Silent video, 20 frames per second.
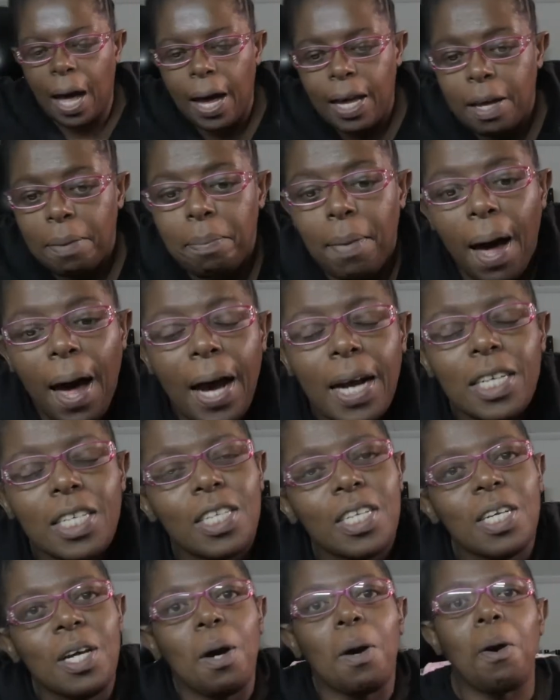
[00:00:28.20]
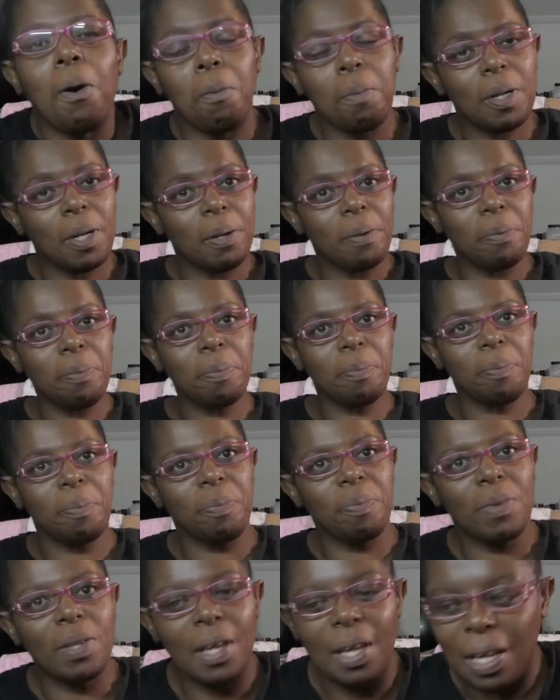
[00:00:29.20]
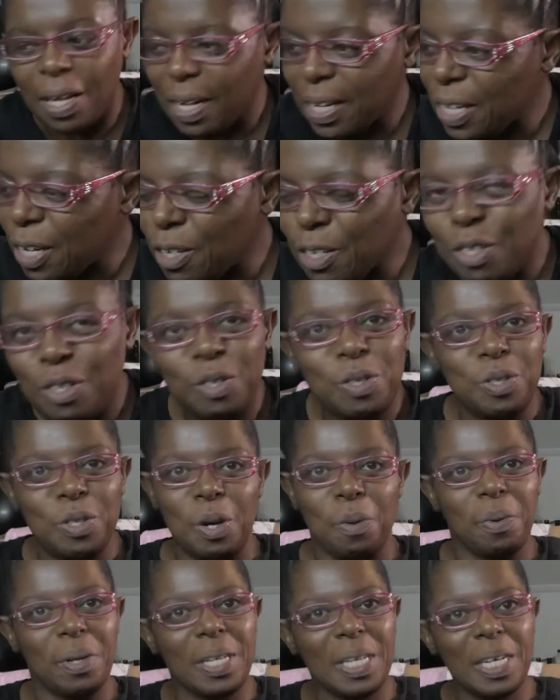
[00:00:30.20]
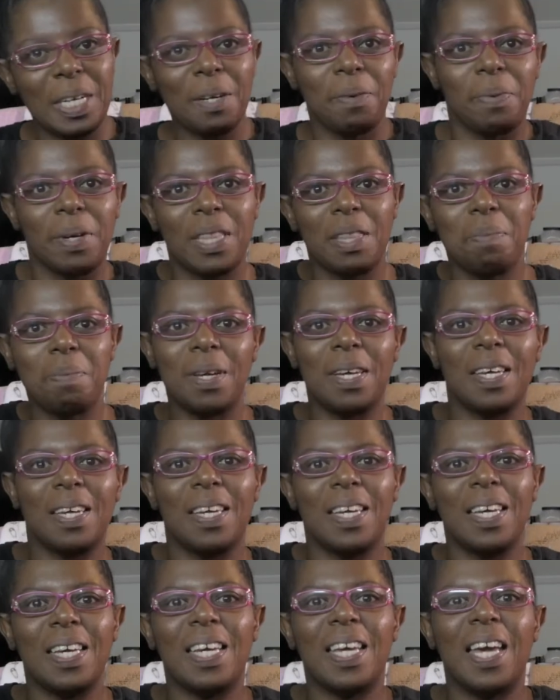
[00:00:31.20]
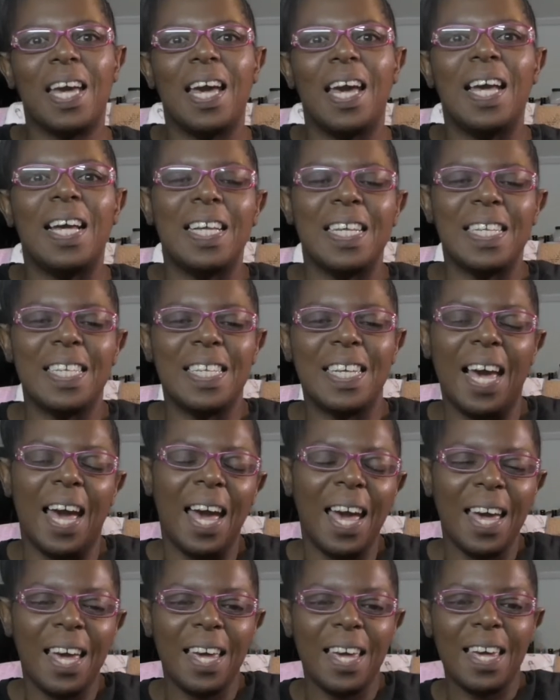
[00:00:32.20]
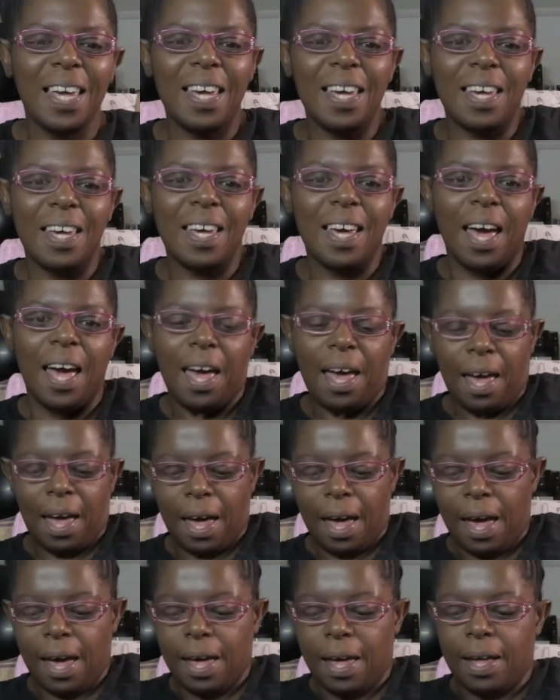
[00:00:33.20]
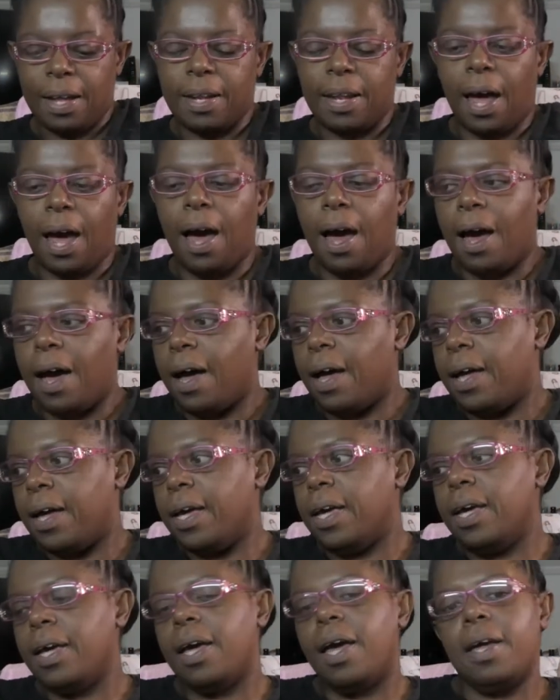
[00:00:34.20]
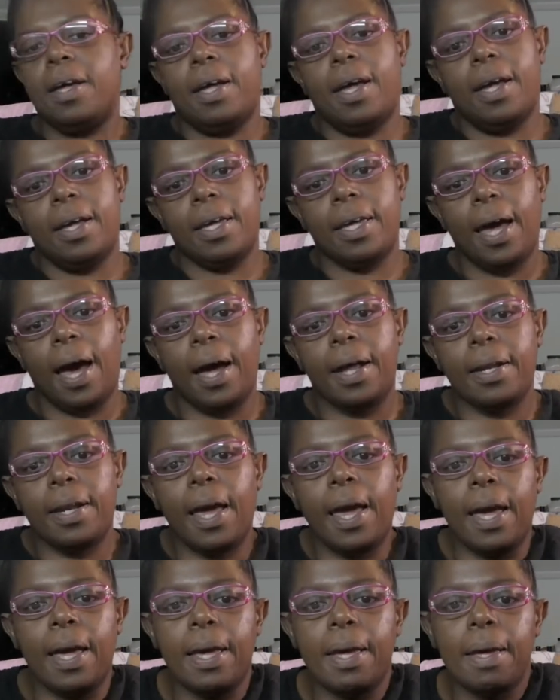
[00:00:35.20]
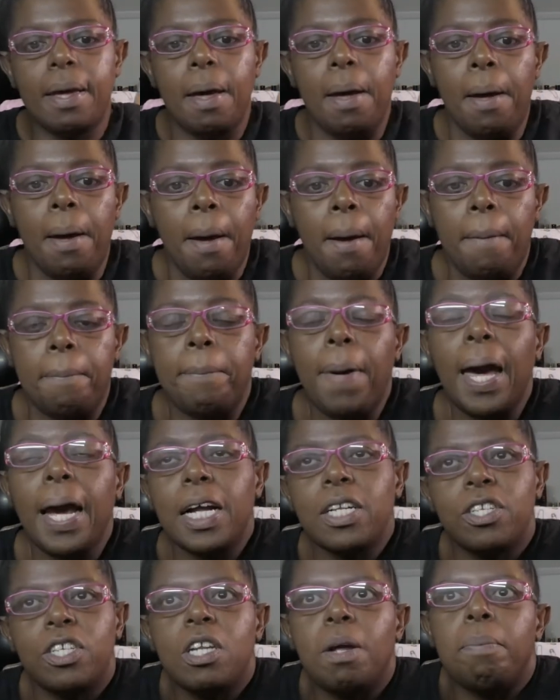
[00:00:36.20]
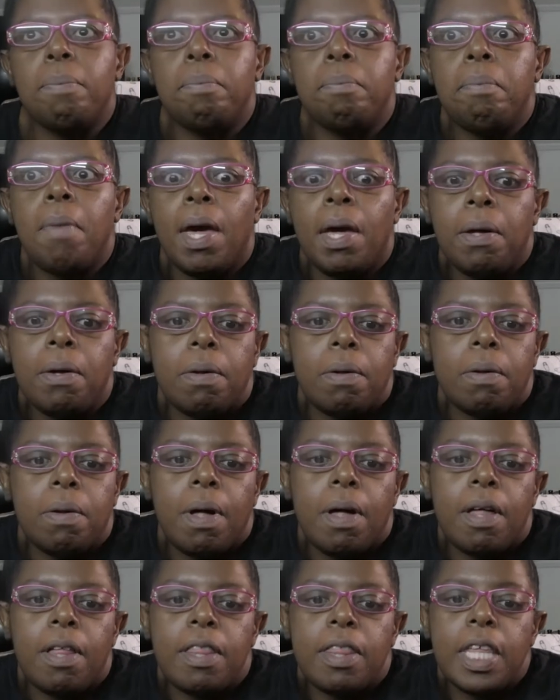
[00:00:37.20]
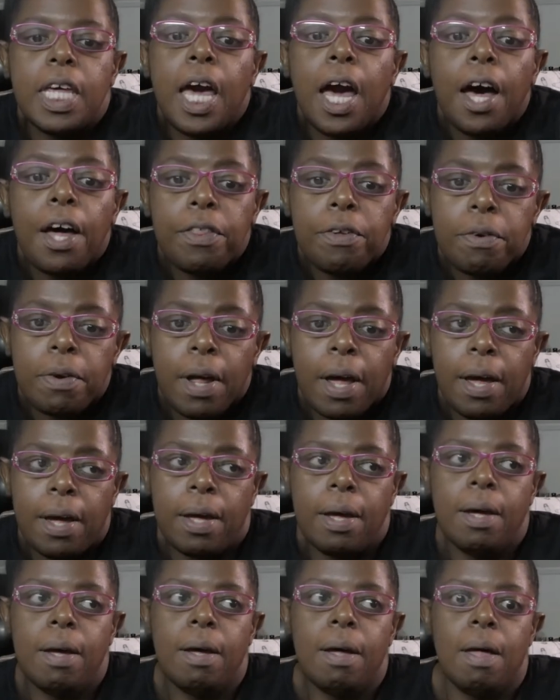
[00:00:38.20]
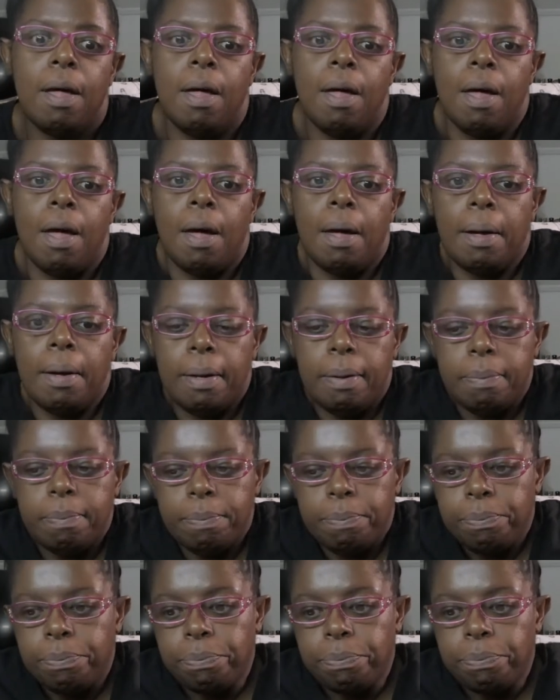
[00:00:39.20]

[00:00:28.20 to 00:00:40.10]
I am actually home alone. There's no one here with me. Yay! And I got a package in the mail the other day. Um,